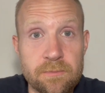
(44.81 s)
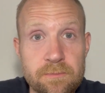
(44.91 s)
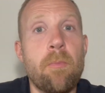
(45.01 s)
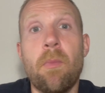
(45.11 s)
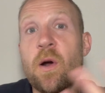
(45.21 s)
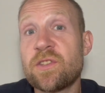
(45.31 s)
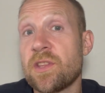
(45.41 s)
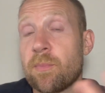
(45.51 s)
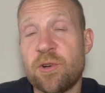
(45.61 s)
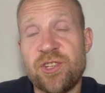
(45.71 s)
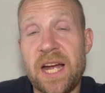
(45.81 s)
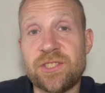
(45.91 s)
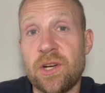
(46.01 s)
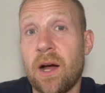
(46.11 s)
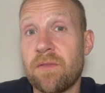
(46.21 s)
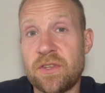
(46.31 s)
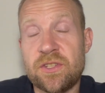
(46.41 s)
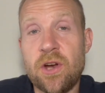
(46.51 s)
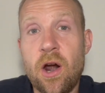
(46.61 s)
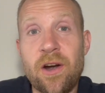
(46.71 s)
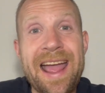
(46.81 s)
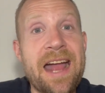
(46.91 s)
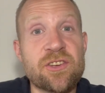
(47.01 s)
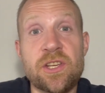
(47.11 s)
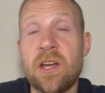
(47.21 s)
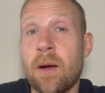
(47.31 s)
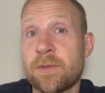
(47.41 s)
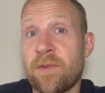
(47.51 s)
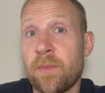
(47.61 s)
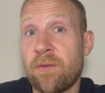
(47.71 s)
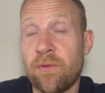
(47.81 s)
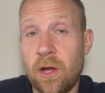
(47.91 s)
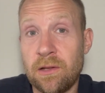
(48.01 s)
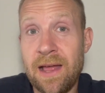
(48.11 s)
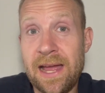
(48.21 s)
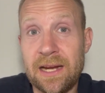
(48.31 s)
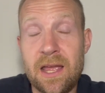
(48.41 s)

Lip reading: Most of the projection of the start actually comes from the front leg.